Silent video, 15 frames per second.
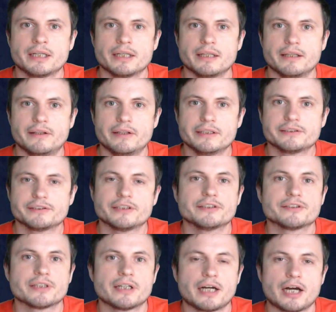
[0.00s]
this
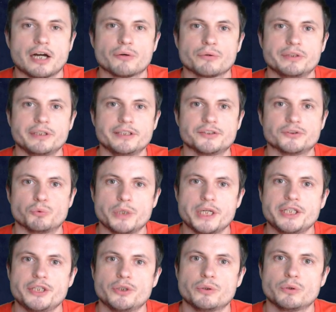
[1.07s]
is how these
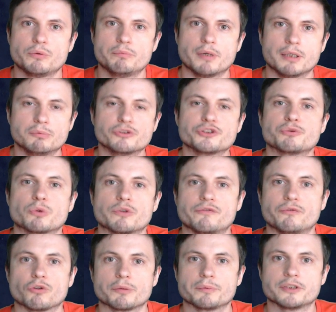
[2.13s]
radio bubbles were
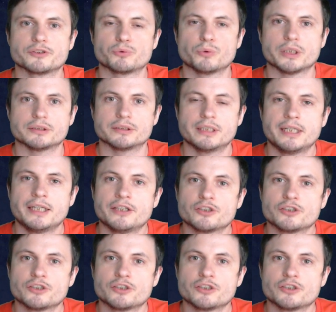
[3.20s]
formed as well.